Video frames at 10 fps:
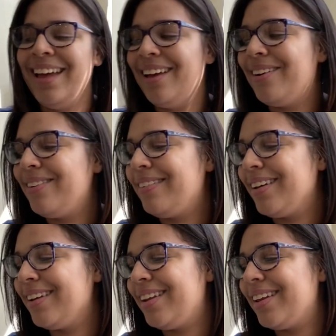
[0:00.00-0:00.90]
Oh my
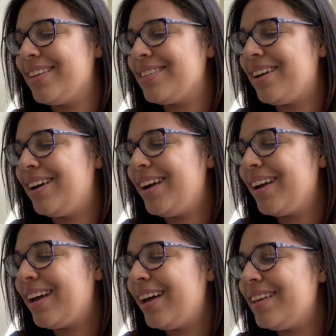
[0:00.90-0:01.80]
goodness. All right,
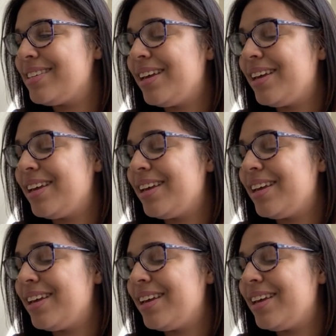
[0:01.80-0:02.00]
guys.